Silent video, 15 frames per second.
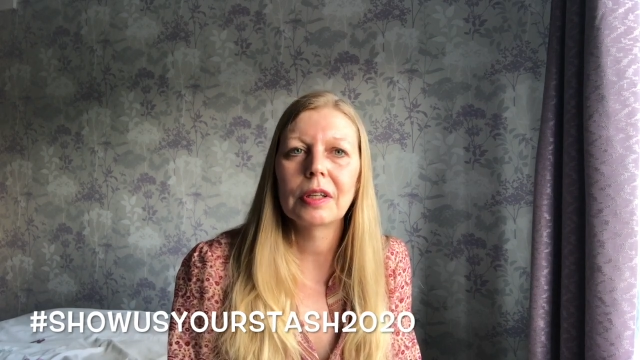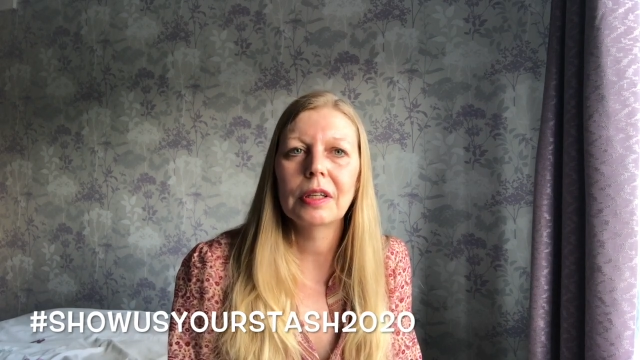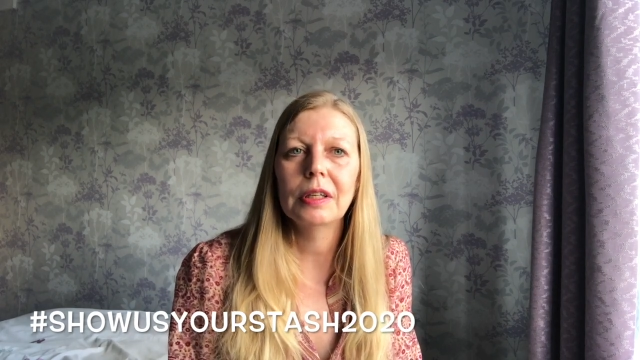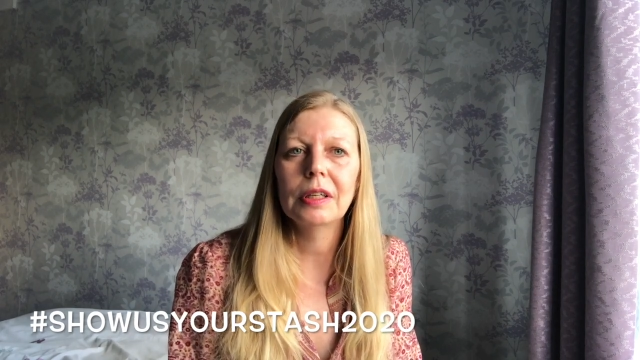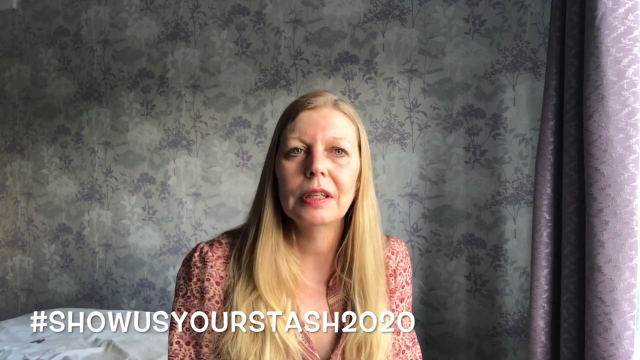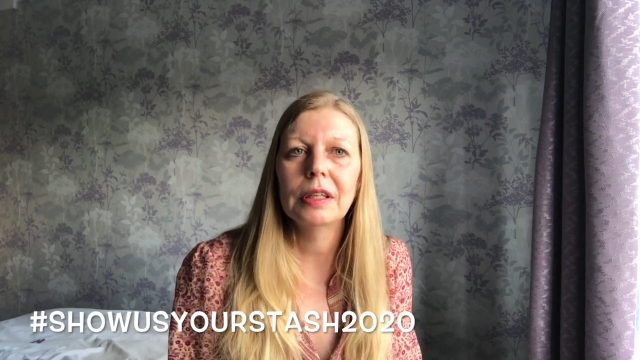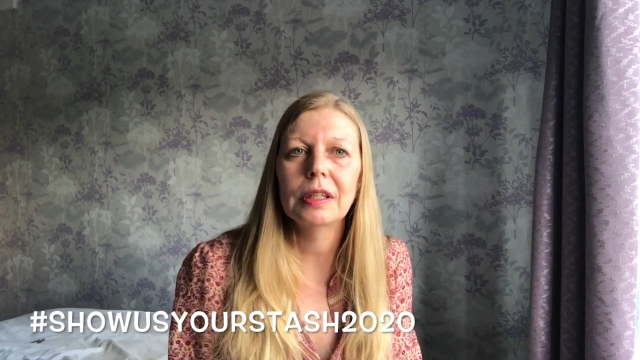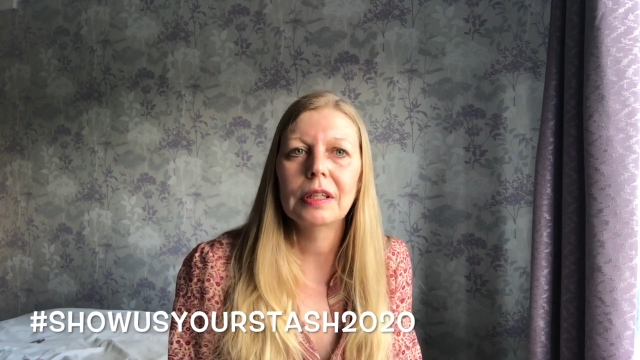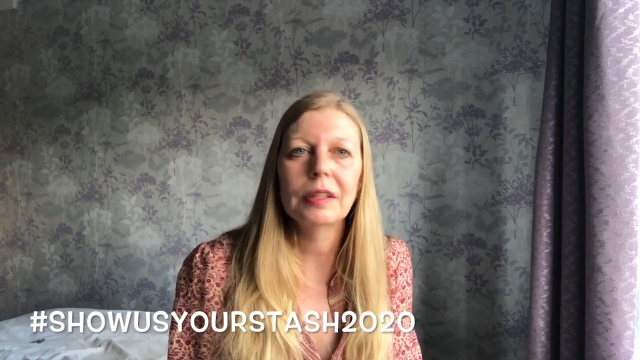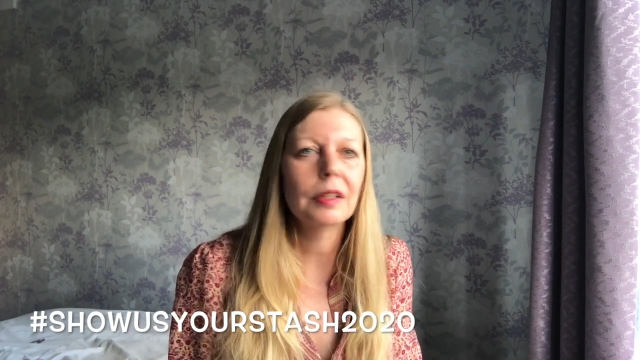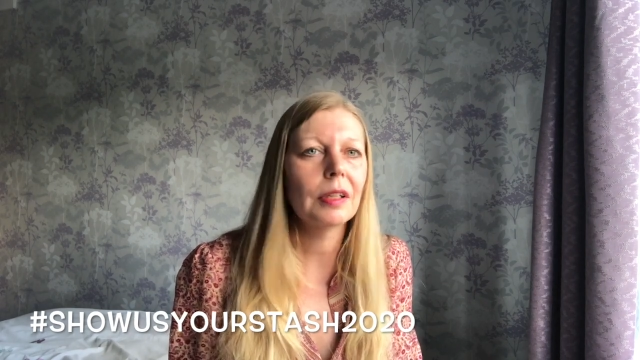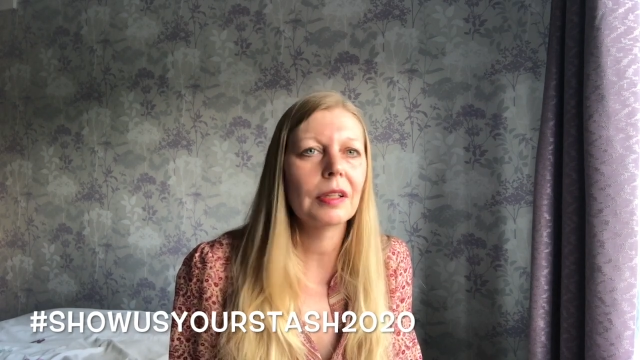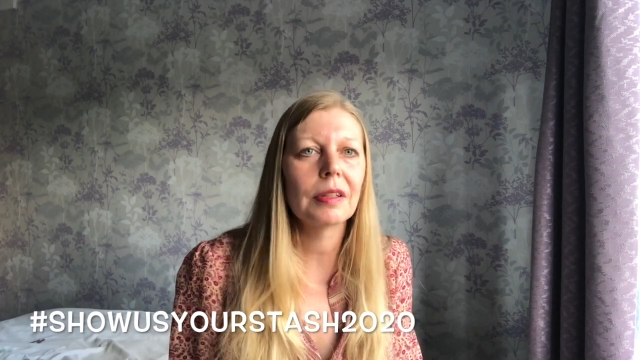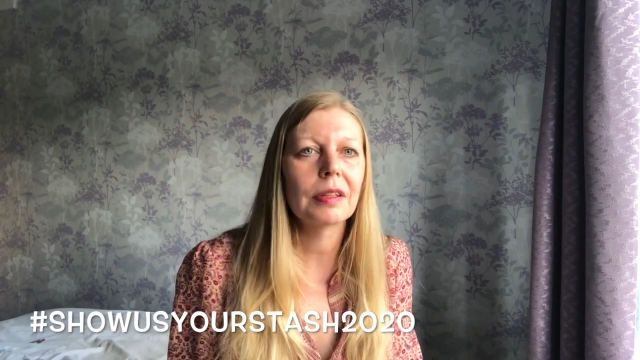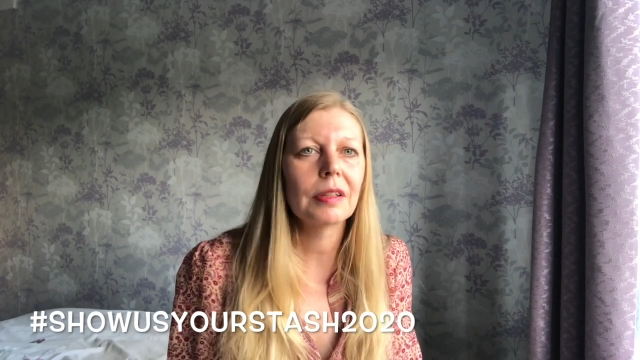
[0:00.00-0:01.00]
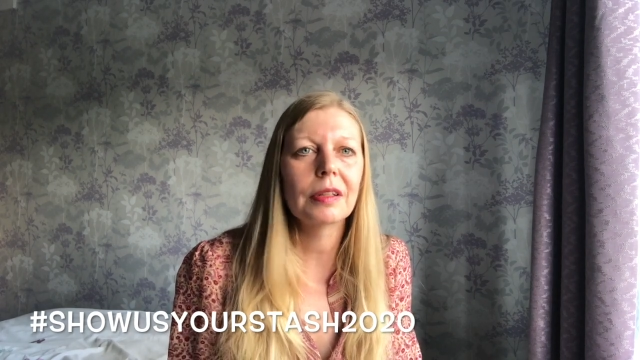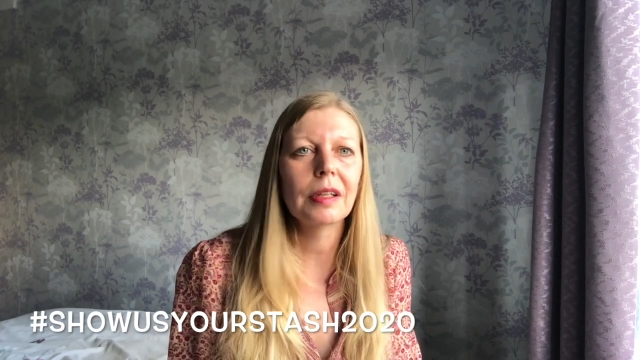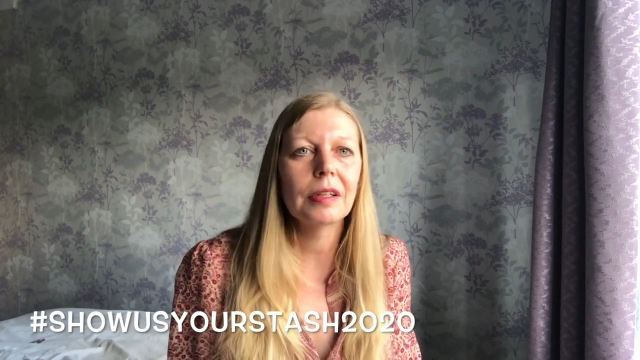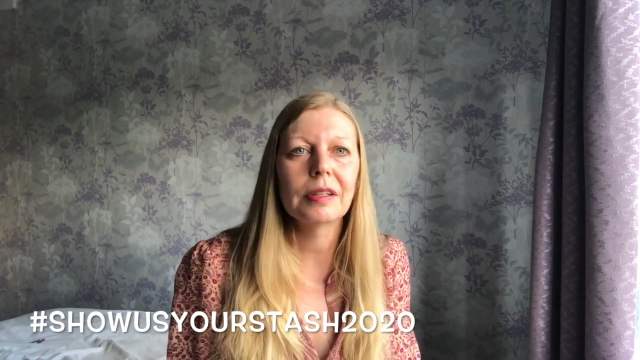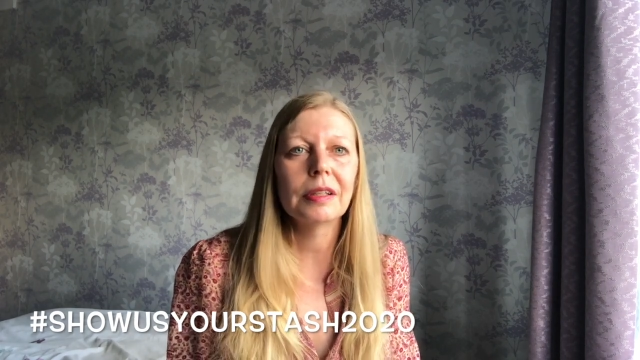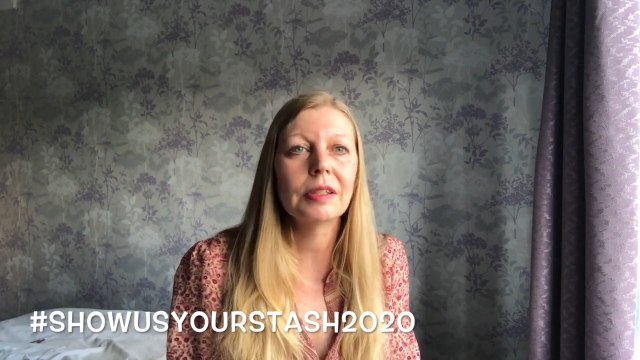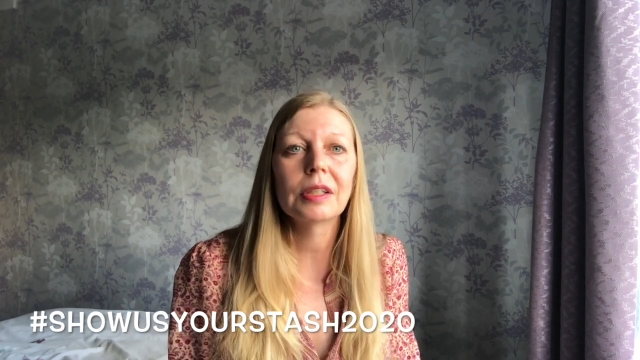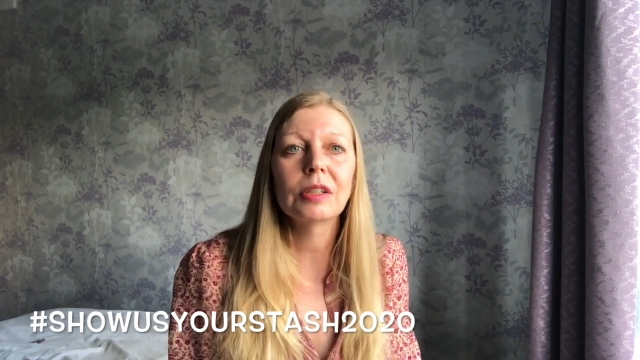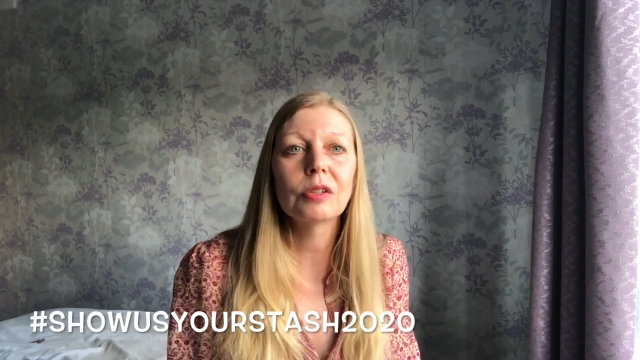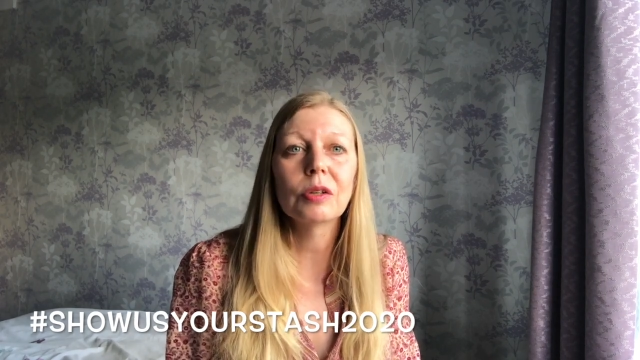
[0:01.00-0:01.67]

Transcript: you can